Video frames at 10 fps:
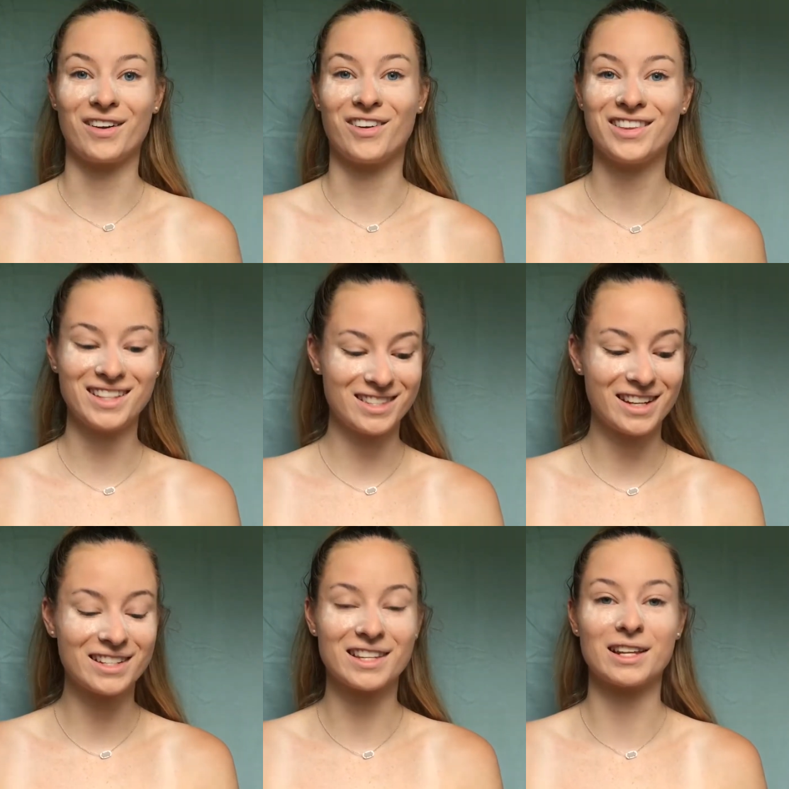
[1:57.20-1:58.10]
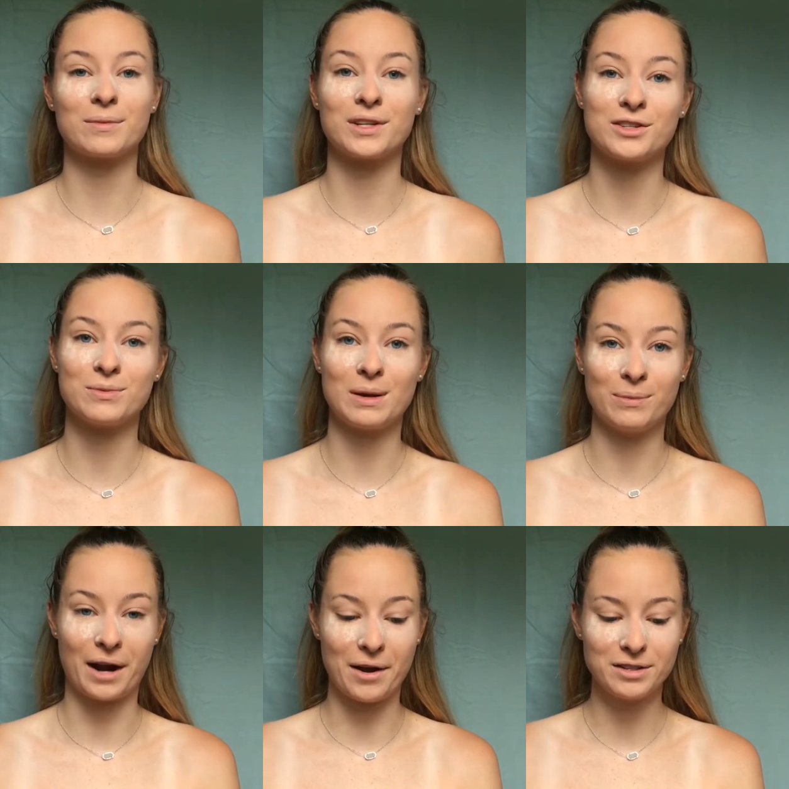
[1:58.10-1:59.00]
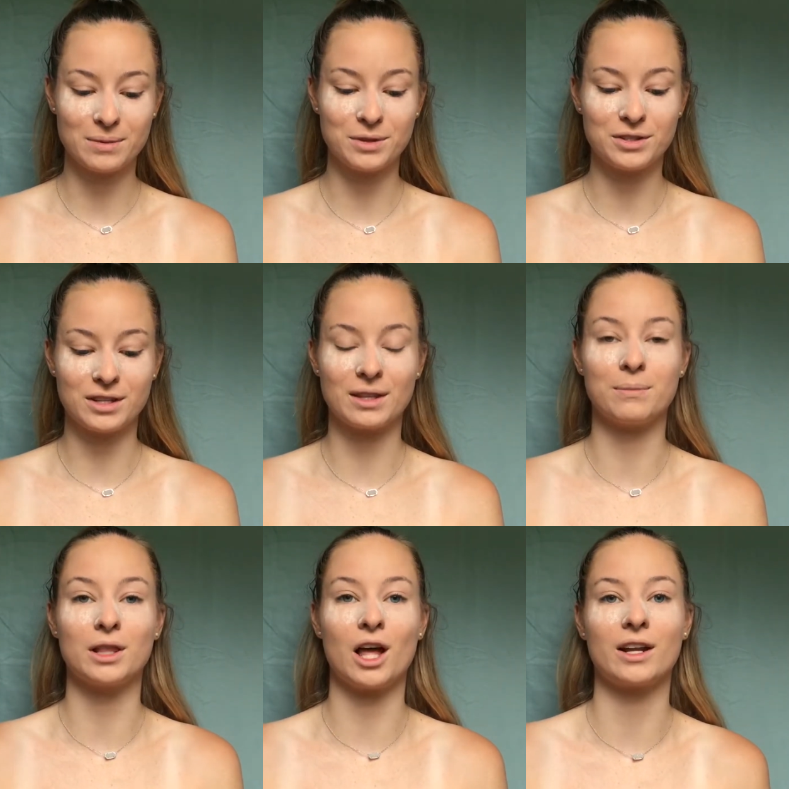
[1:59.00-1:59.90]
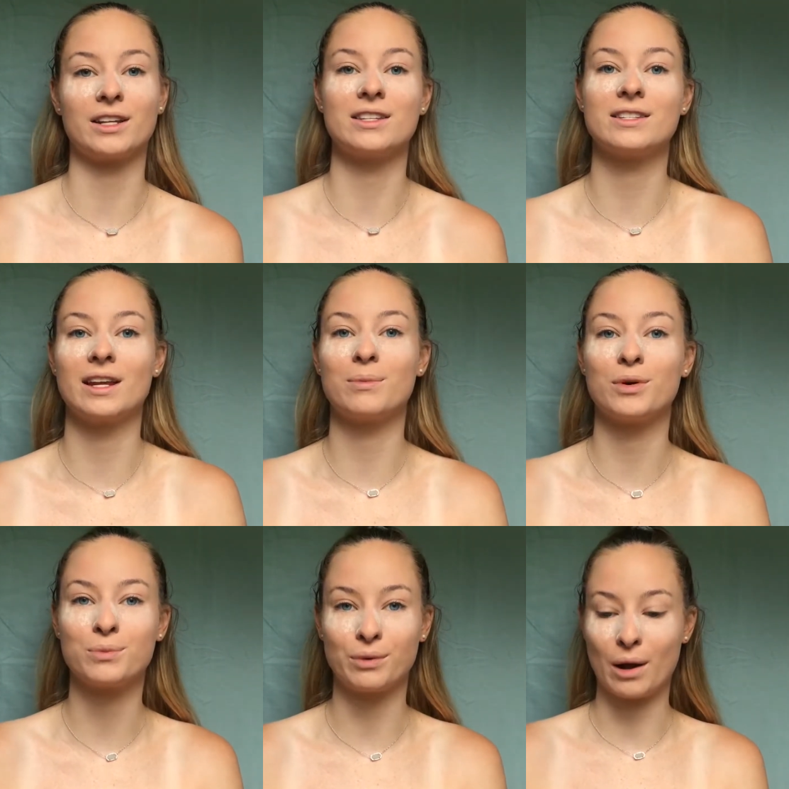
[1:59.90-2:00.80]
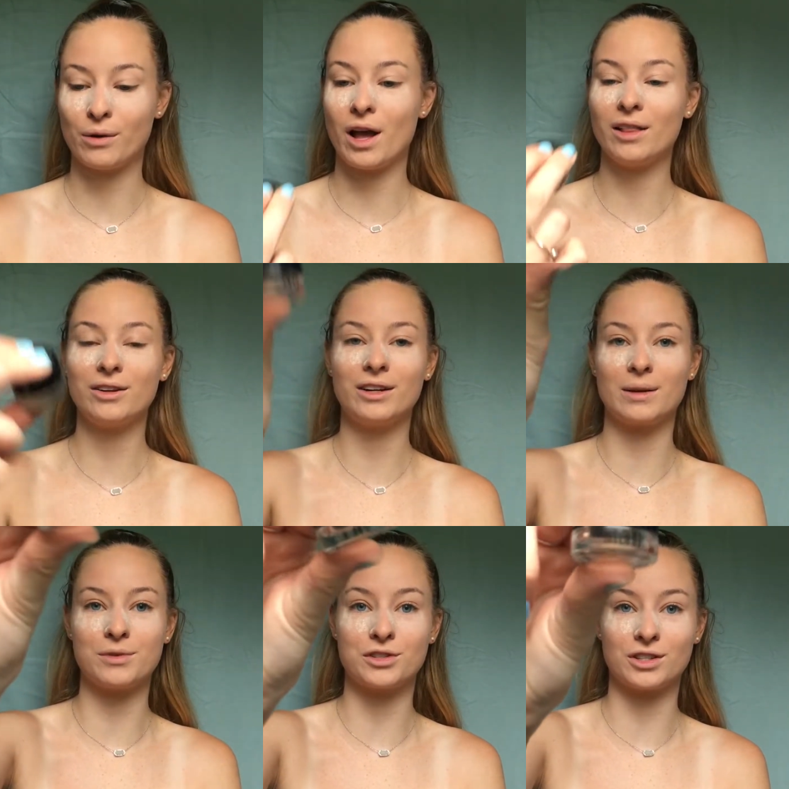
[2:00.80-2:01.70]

Alright, while that sinks in, I'm going to do my brows. I'm using the Milani Stay Put Brow Color, and